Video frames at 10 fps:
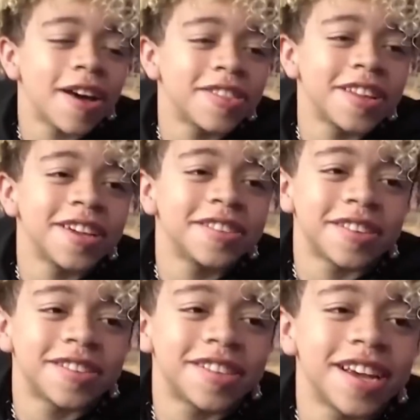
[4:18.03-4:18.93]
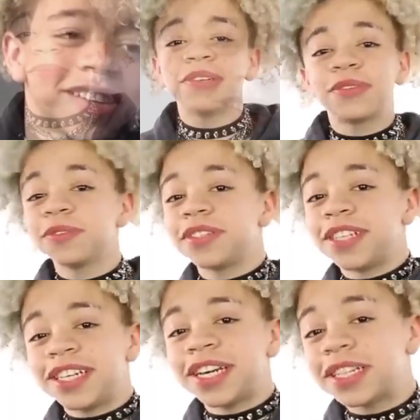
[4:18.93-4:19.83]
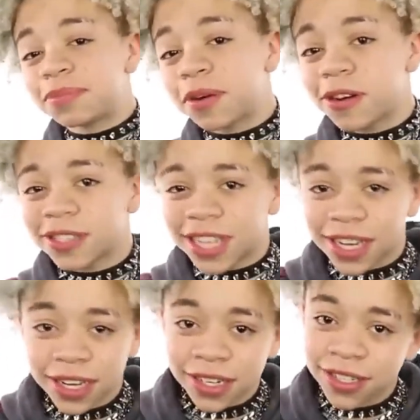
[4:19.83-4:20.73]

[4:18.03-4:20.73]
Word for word: criticized, his Instagram post after the